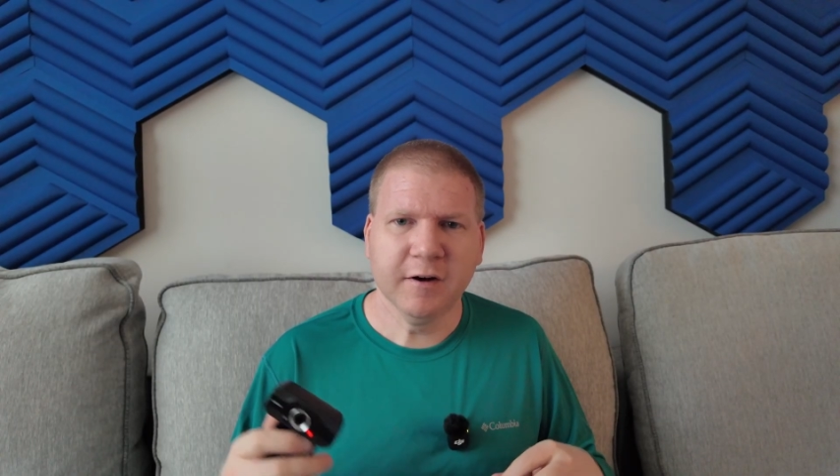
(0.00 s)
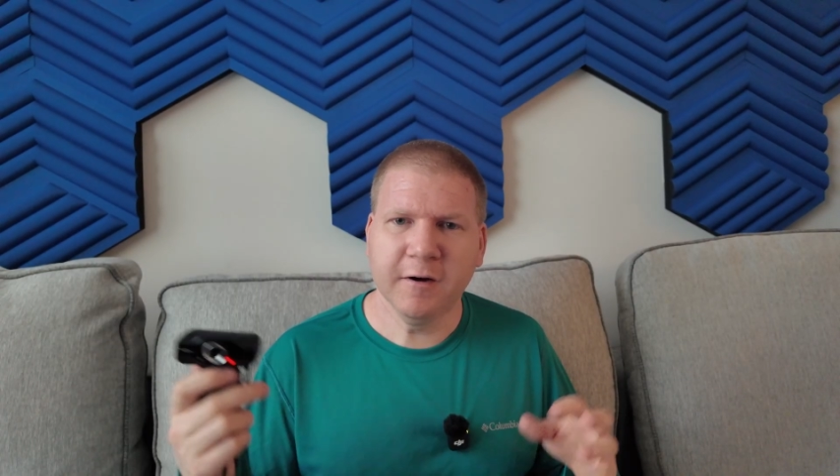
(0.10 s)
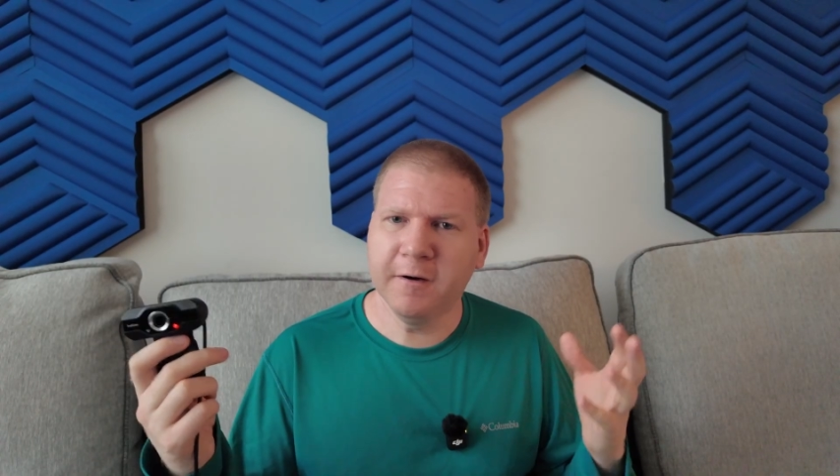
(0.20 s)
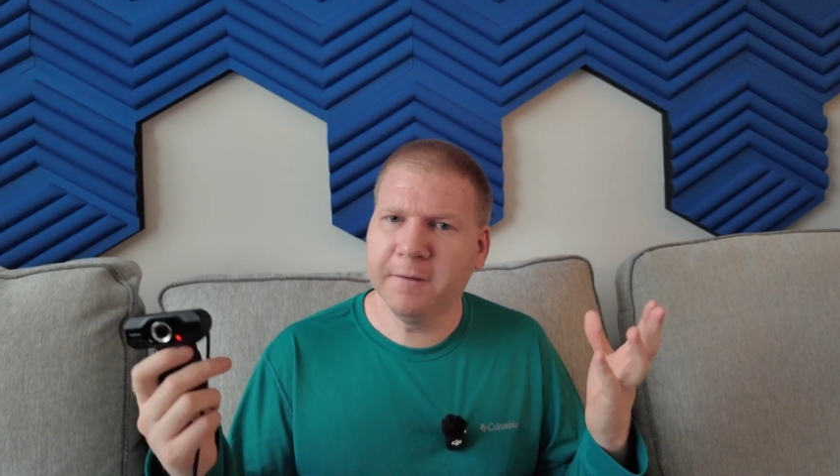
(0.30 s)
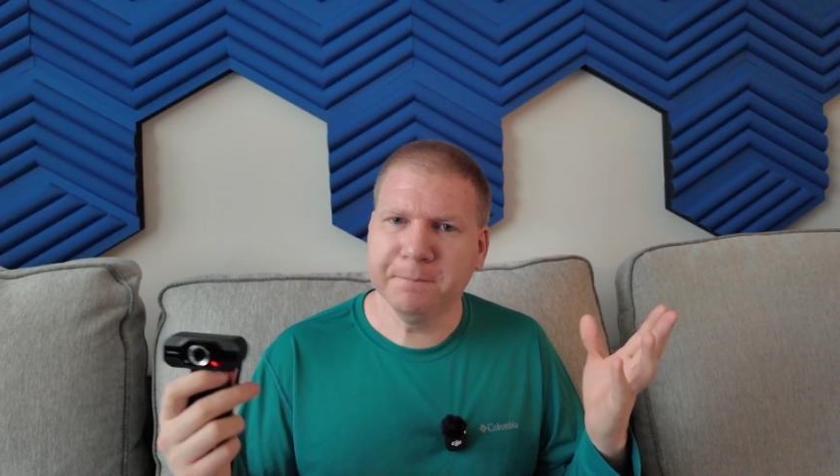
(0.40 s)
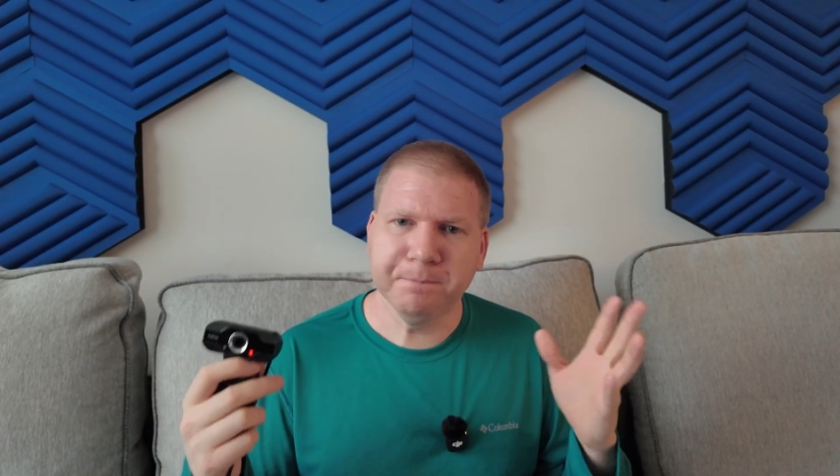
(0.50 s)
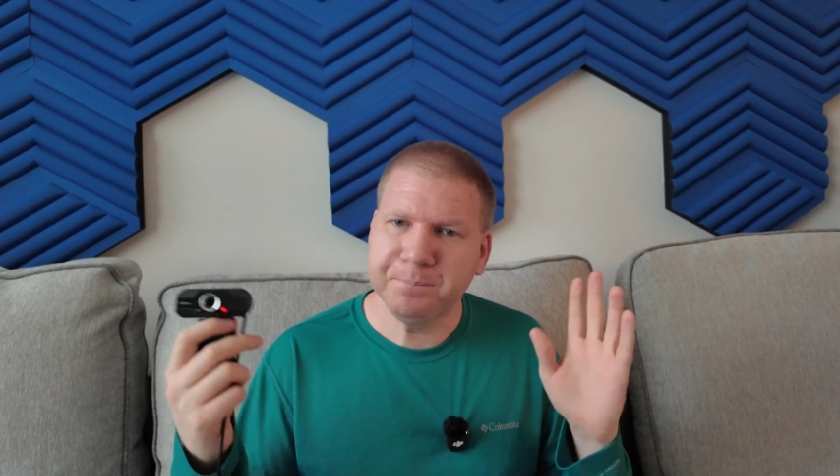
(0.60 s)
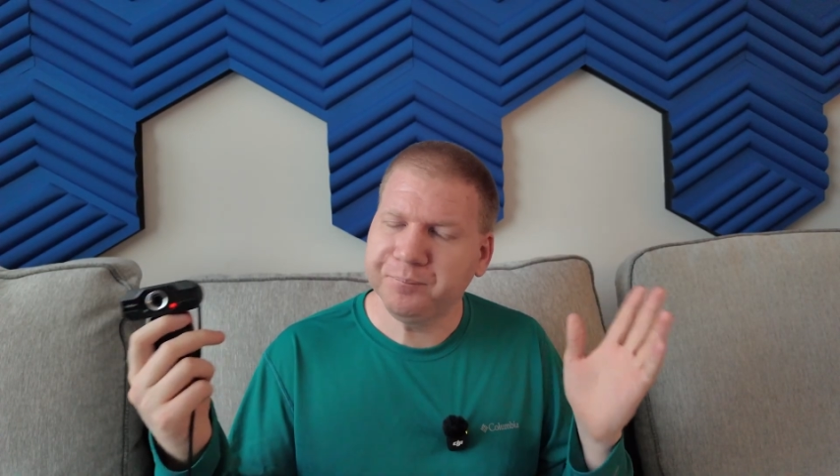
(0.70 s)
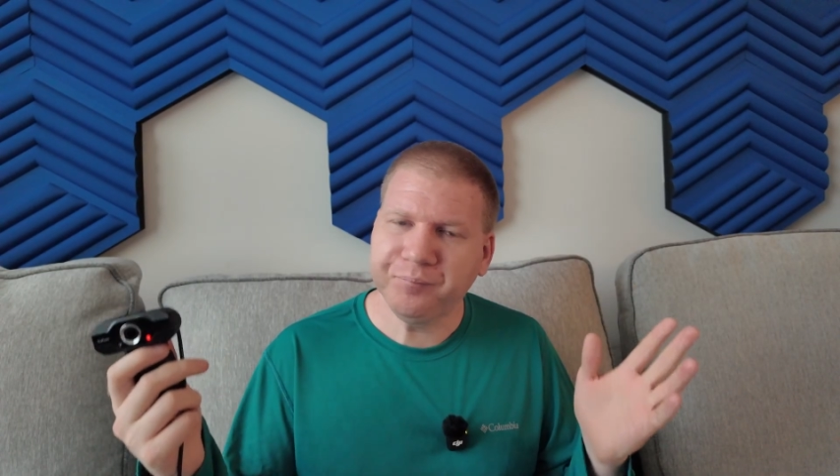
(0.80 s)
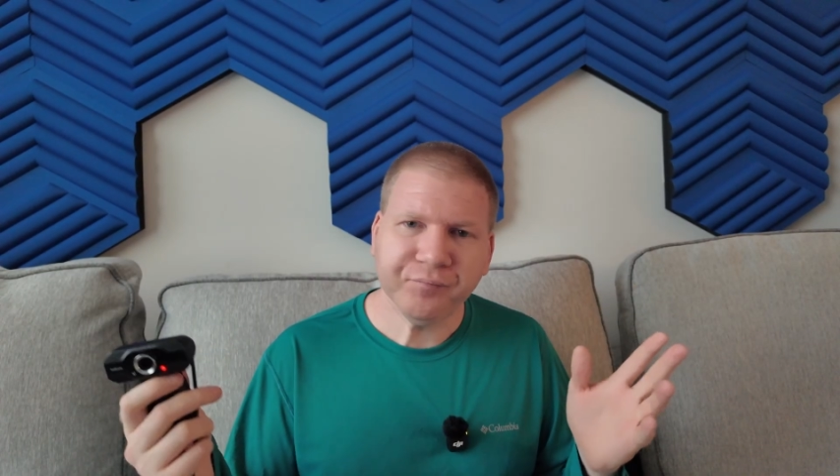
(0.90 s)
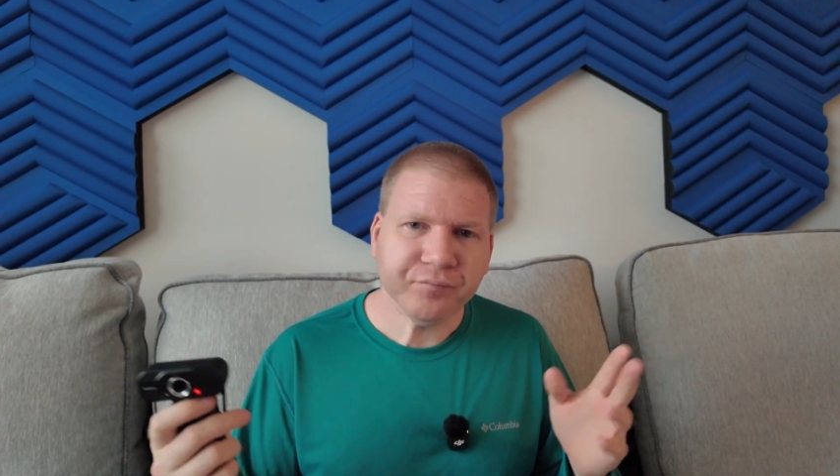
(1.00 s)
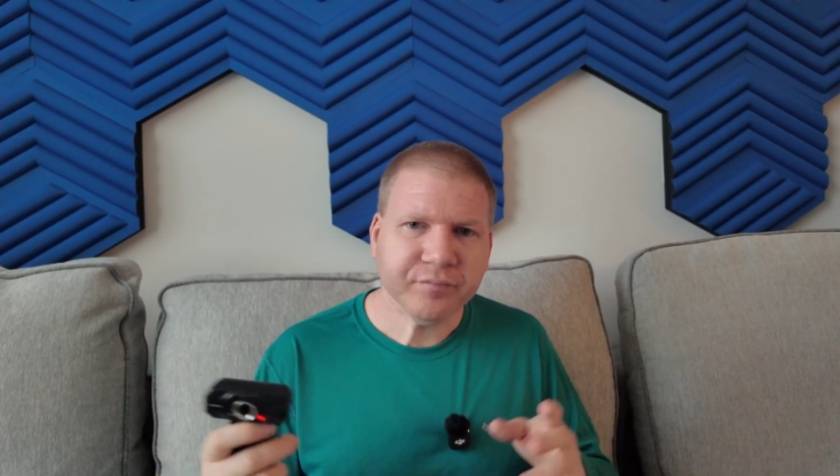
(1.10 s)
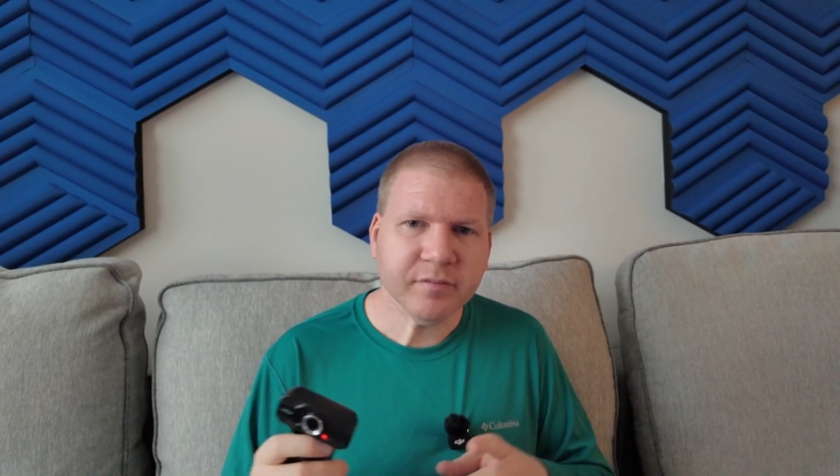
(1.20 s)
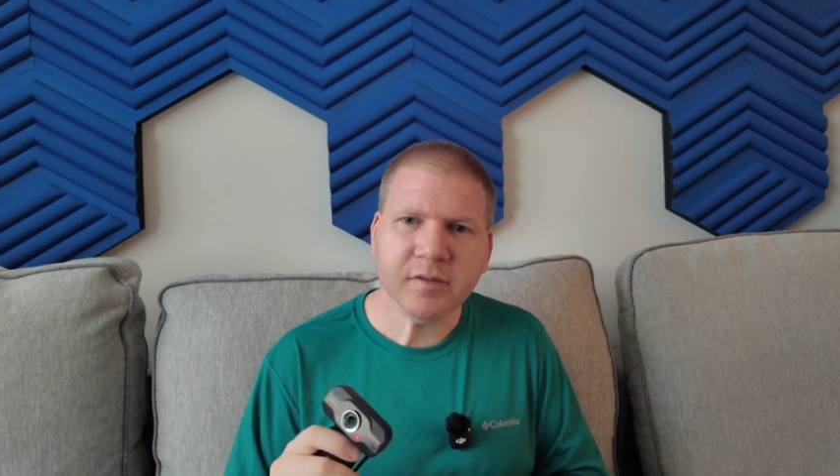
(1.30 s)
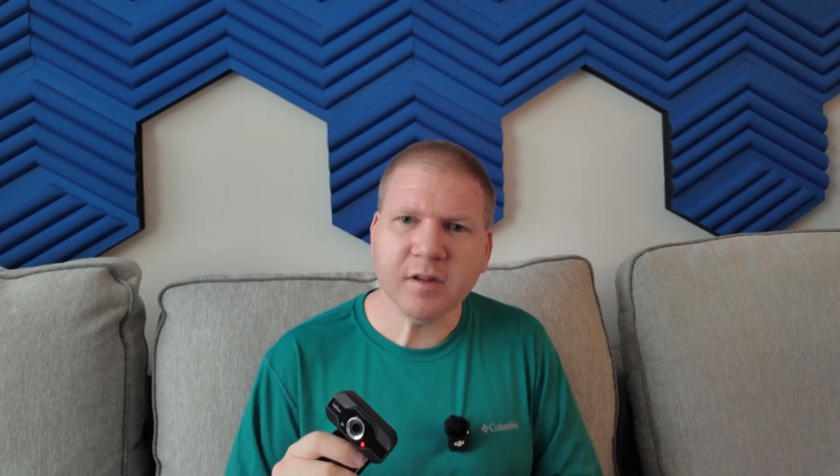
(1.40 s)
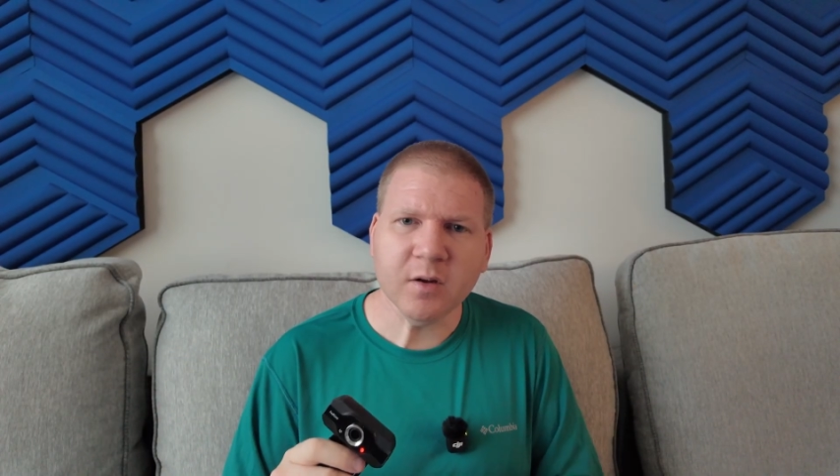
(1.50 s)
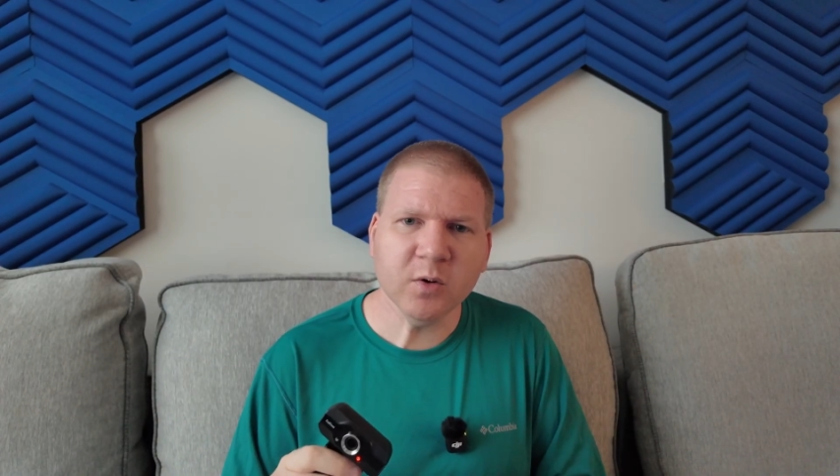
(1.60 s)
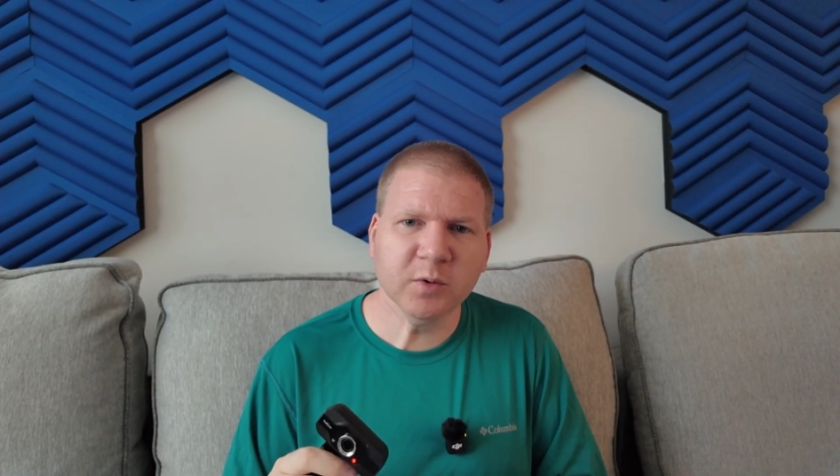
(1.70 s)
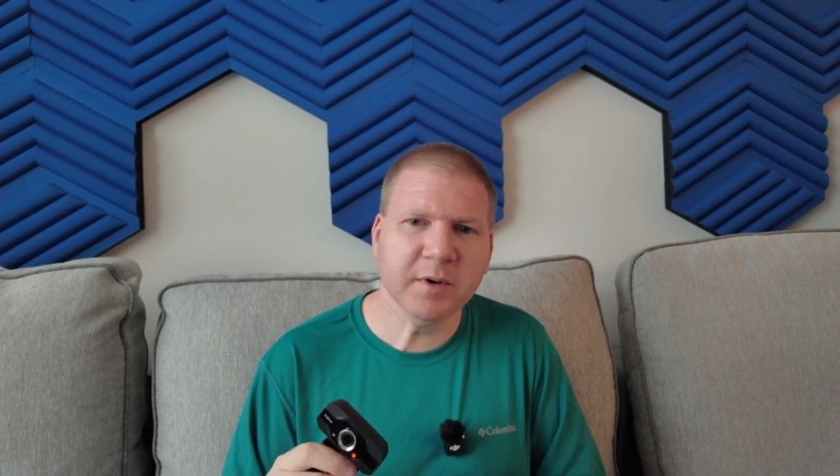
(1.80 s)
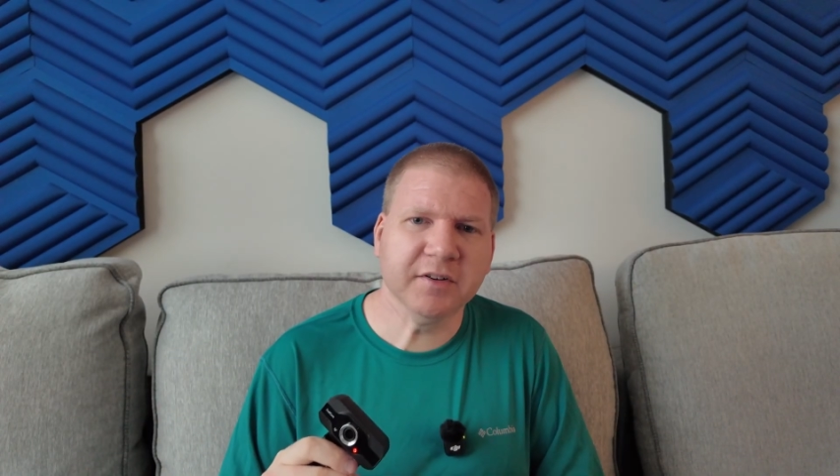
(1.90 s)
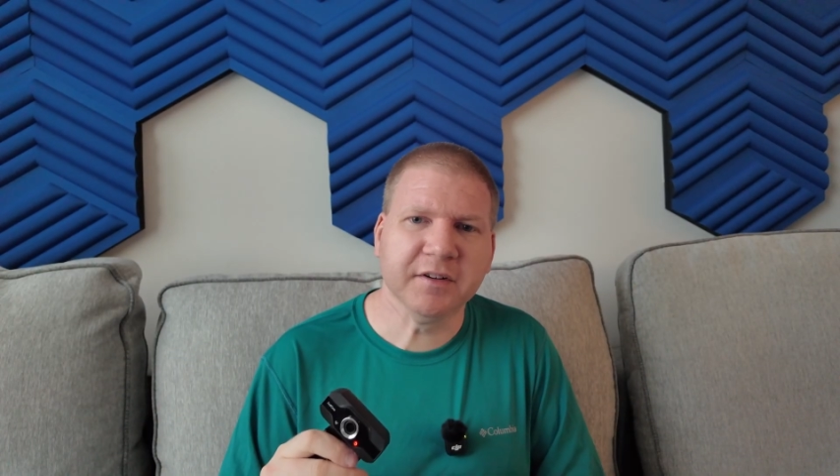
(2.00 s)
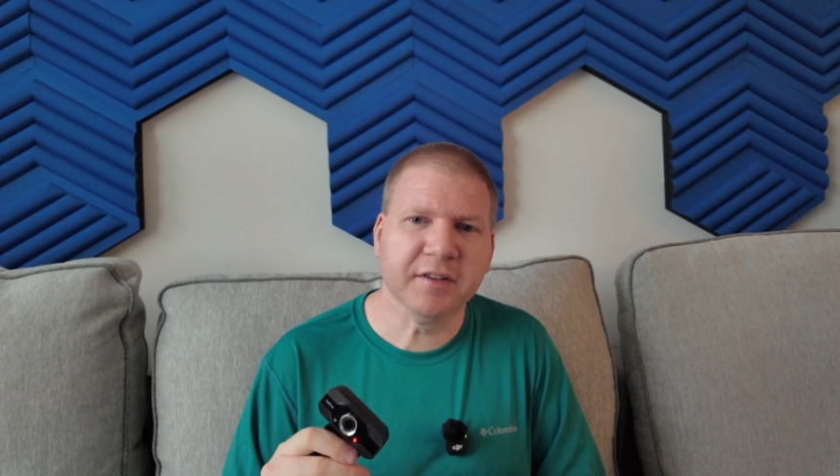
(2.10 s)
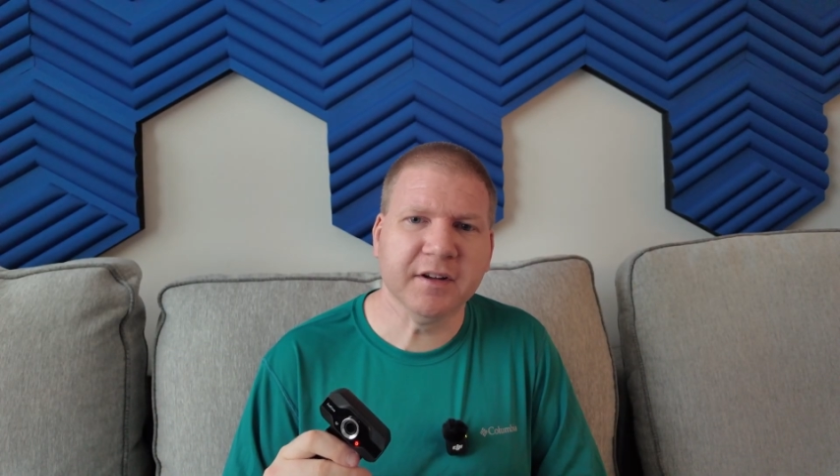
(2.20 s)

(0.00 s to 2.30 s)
So basically,